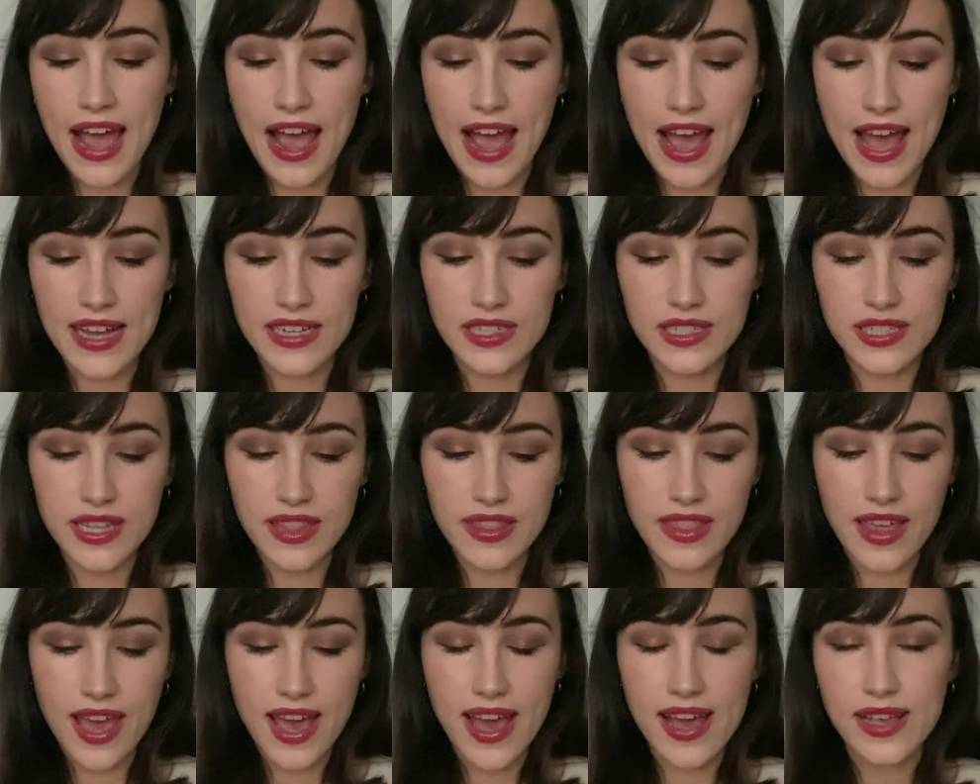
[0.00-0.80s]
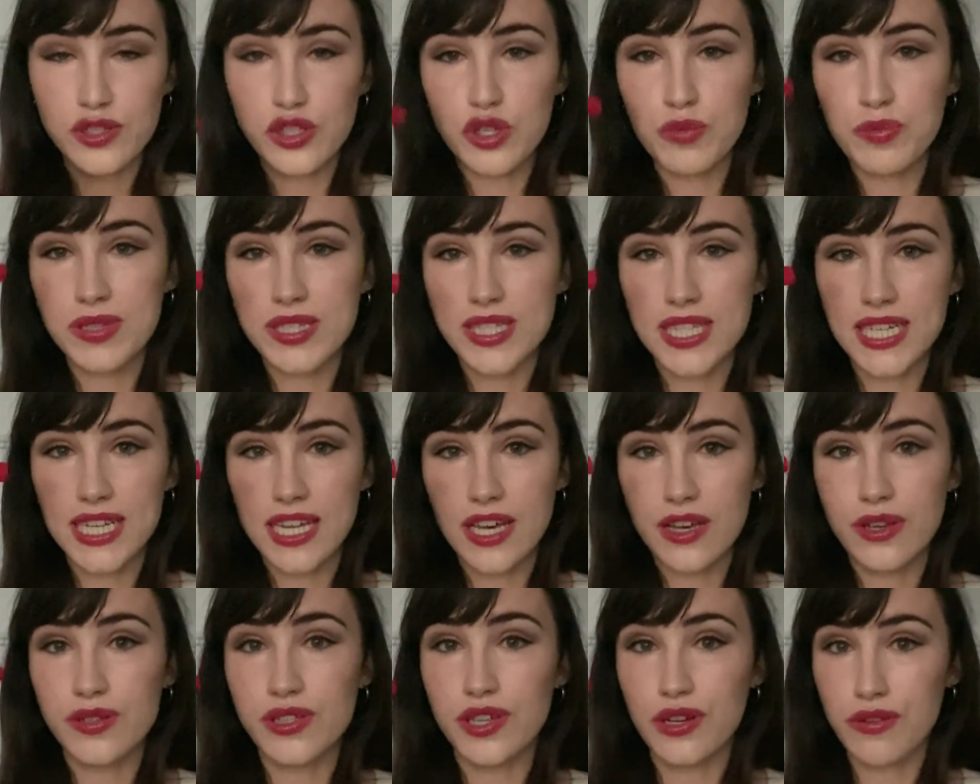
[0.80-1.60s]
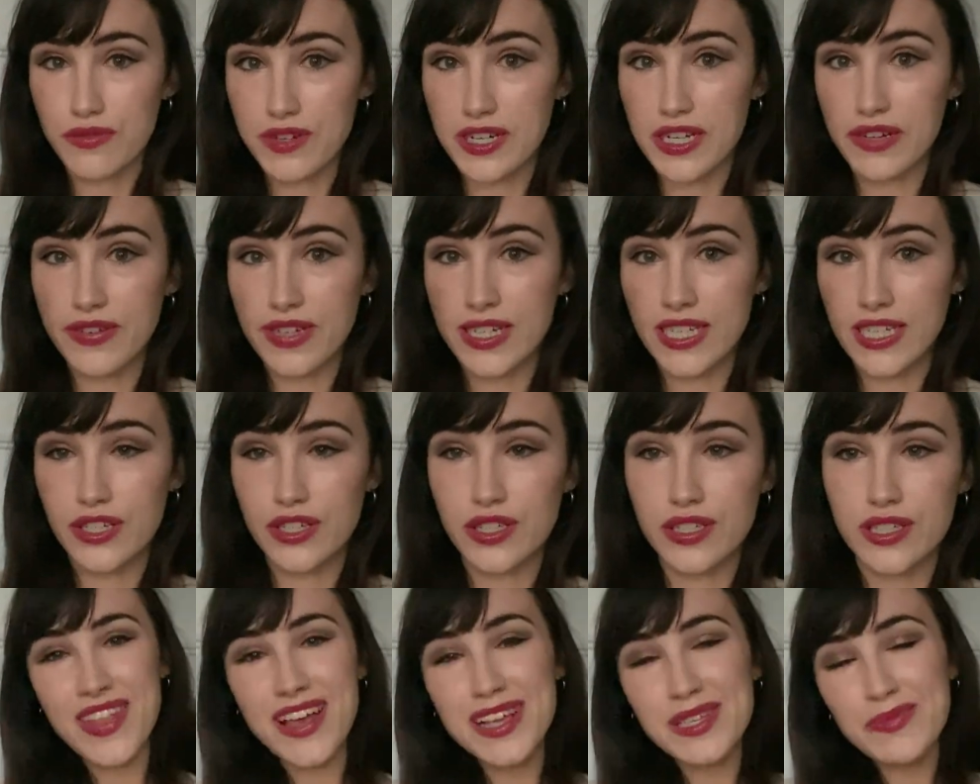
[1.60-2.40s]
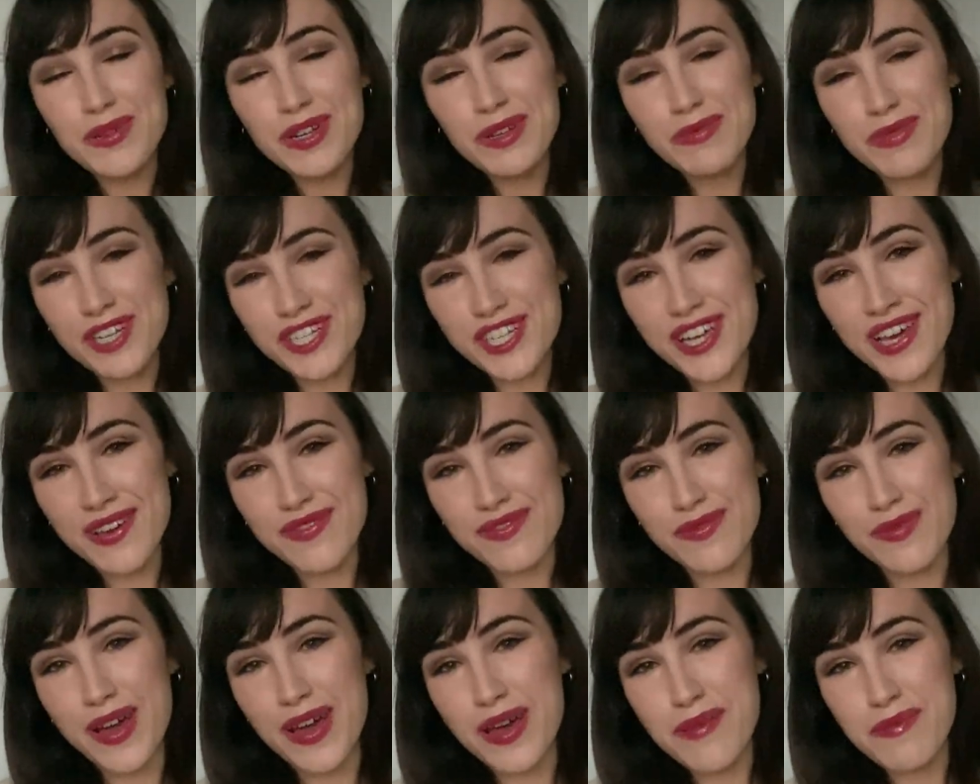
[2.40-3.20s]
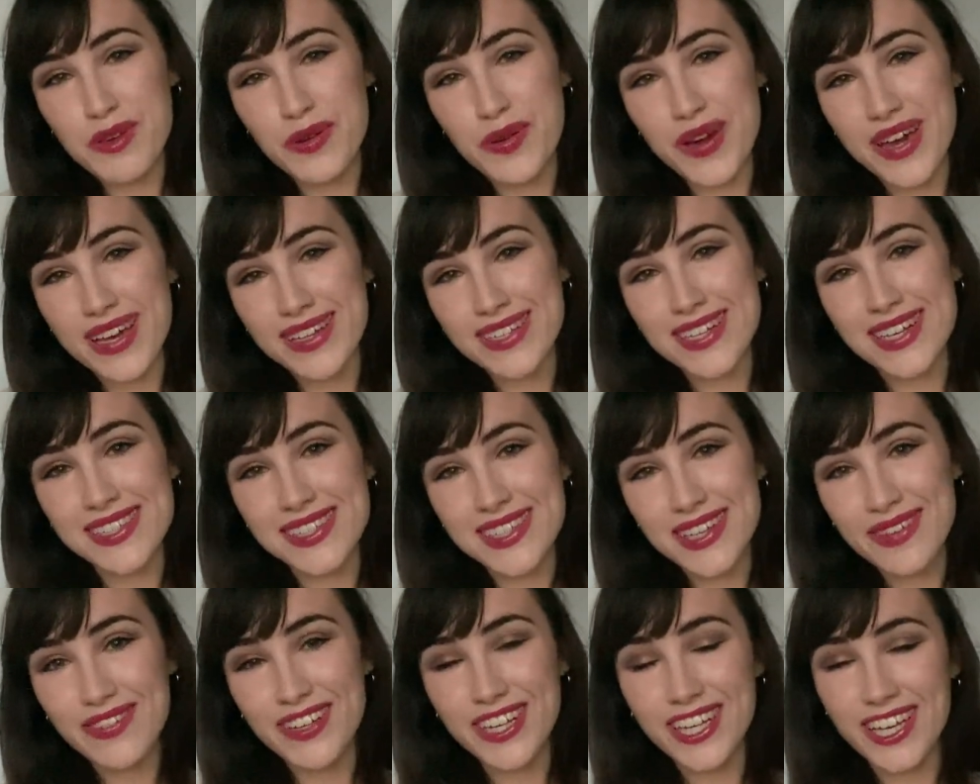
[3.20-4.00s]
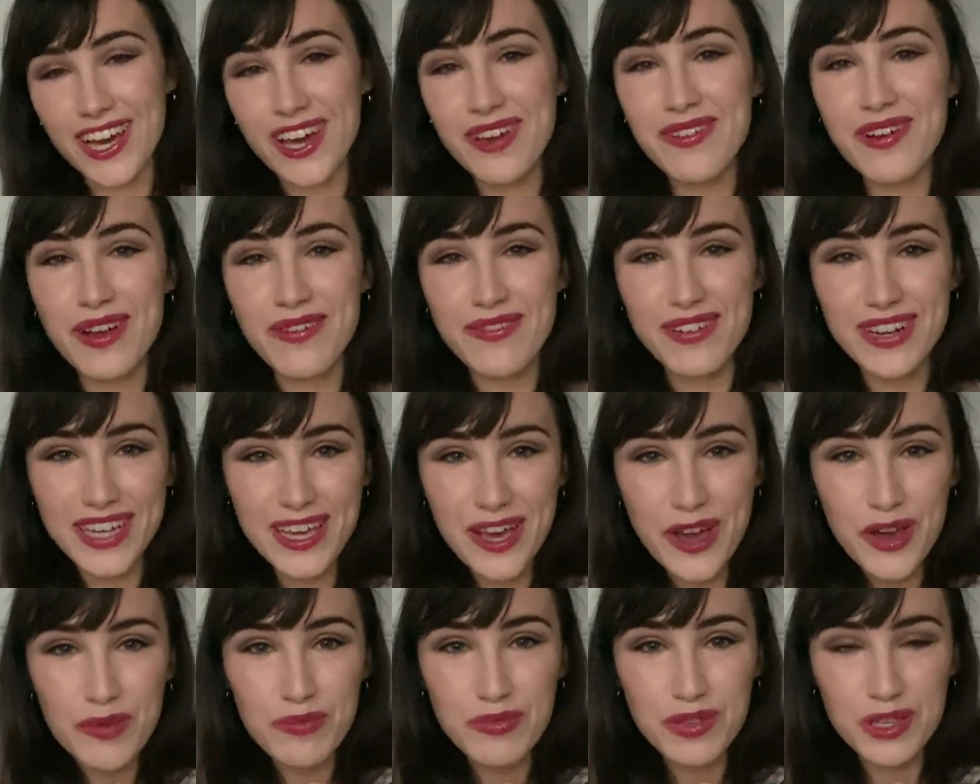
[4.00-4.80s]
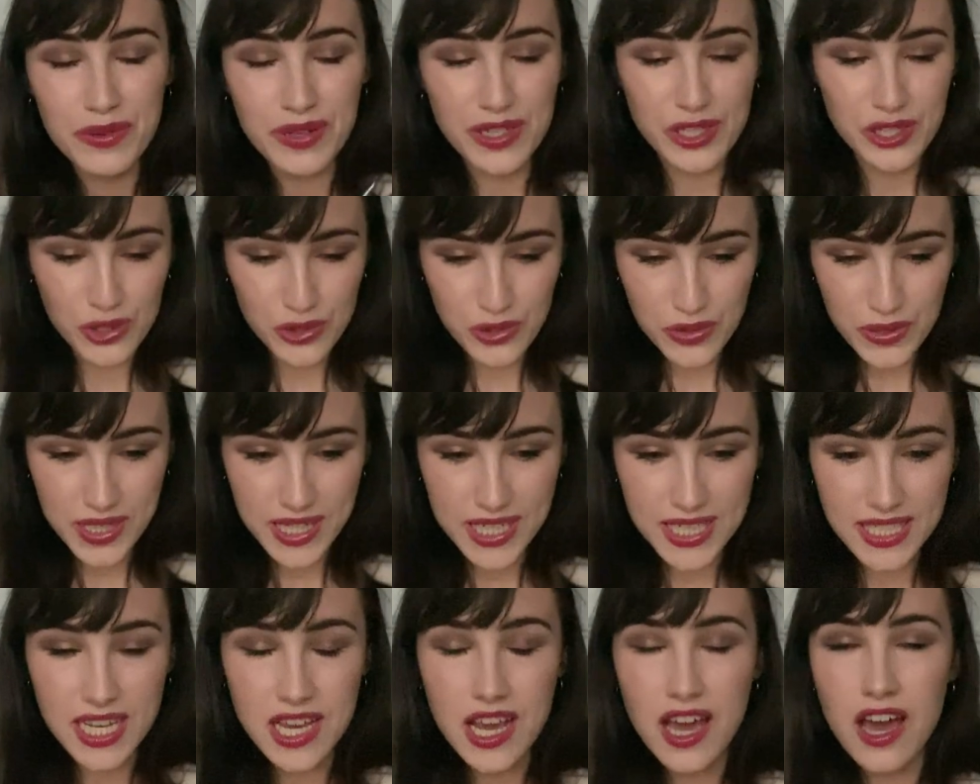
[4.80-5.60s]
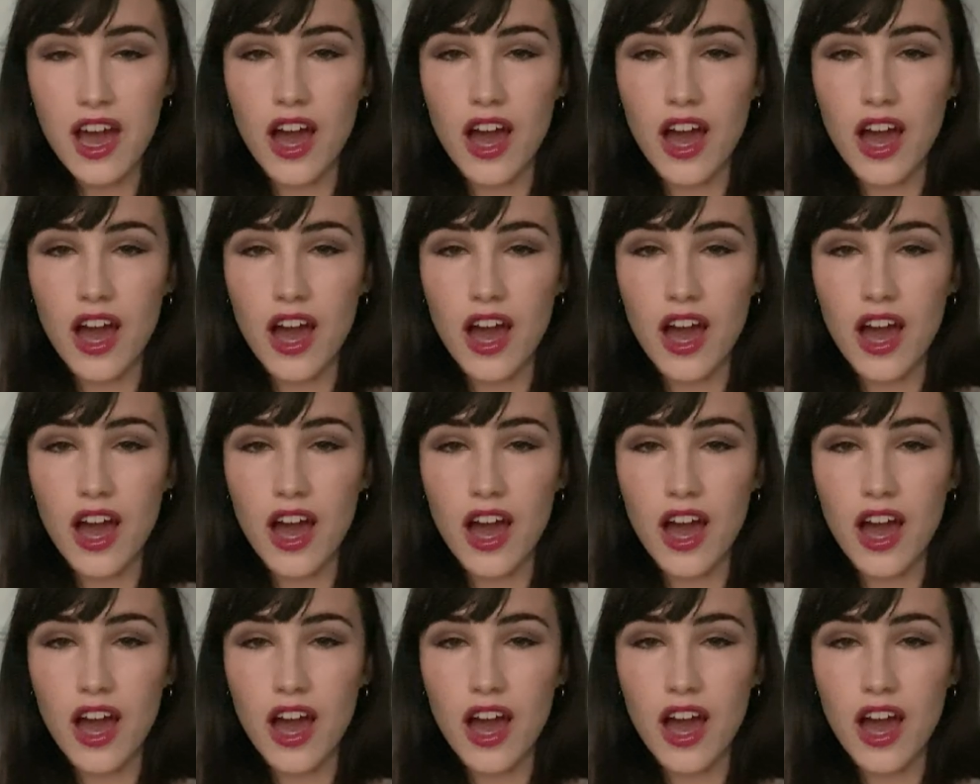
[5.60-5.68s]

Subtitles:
And their super stylos are really, really good. And that's pretty much it for my MUA testing video. I really hope you enjoyed.